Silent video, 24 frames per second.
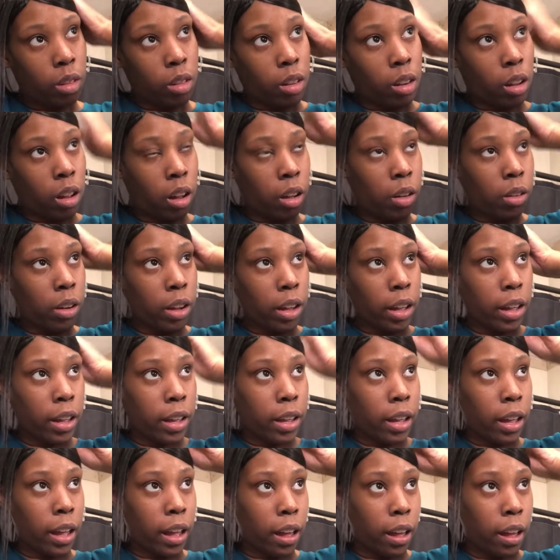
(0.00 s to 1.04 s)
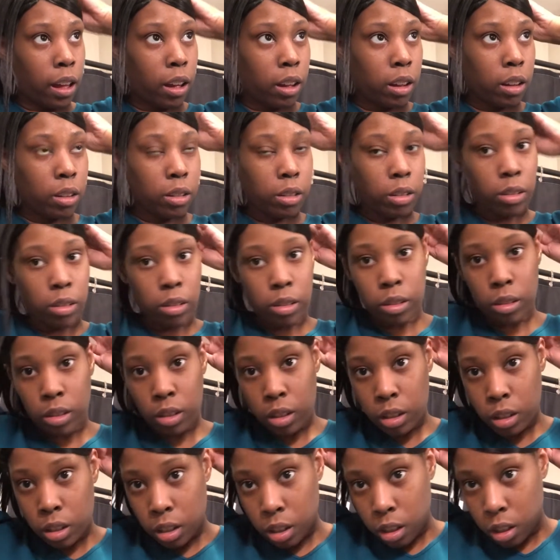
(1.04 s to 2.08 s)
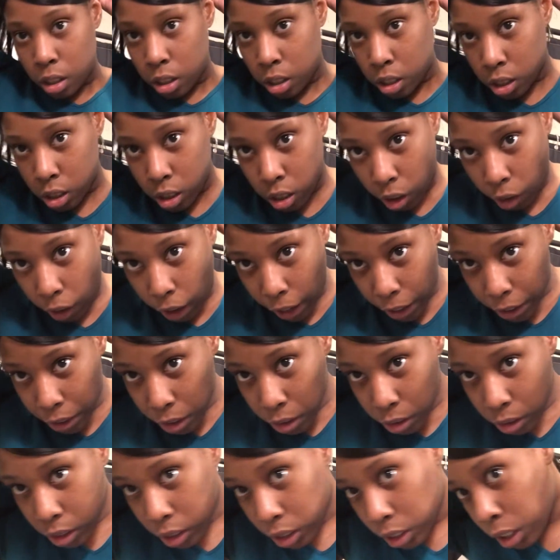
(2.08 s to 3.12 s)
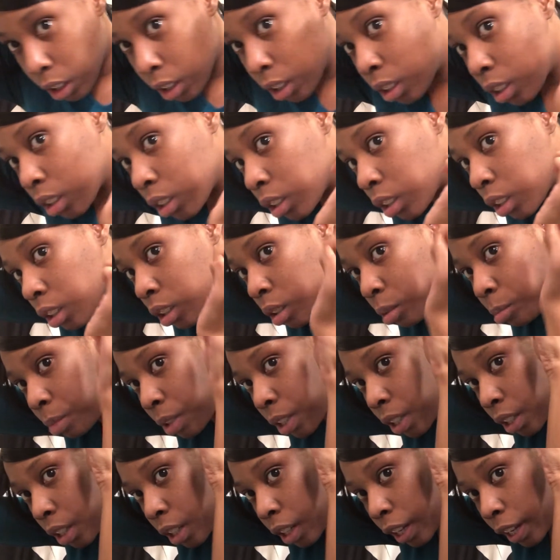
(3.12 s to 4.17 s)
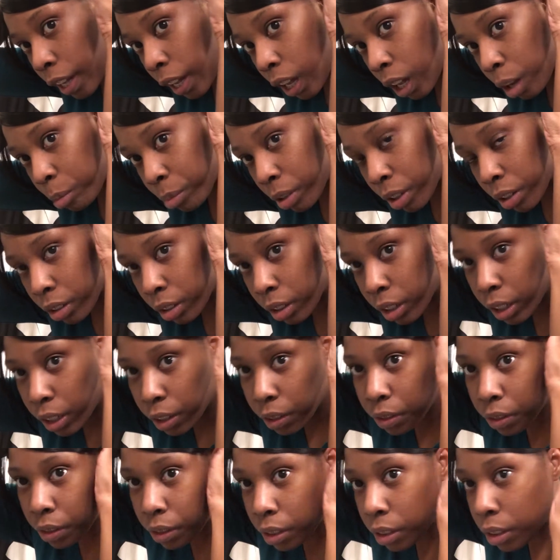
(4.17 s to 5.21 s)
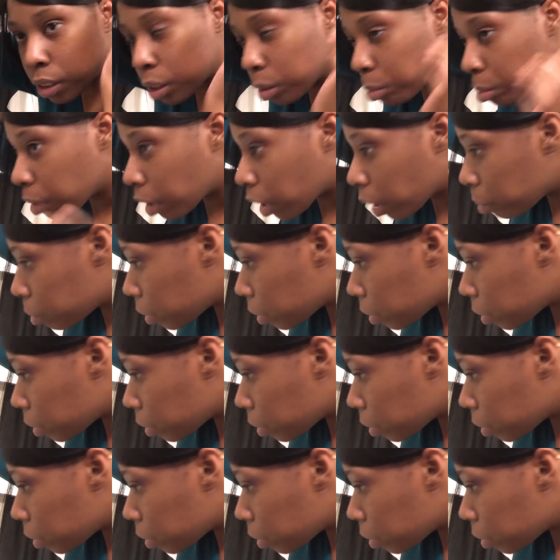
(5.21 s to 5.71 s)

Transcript: Okay, y'all. So I do see a little bit of the cap underneath. You probably